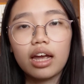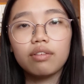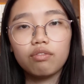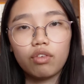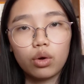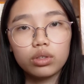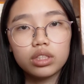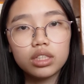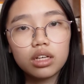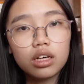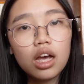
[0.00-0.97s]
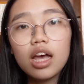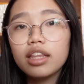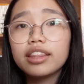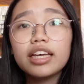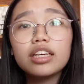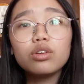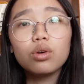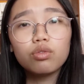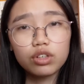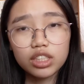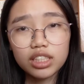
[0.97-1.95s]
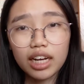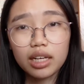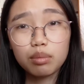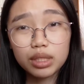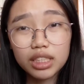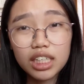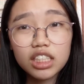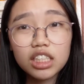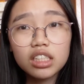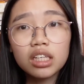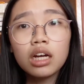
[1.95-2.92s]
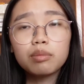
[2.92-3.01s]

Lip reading: and vote. Thank you for signing petitions,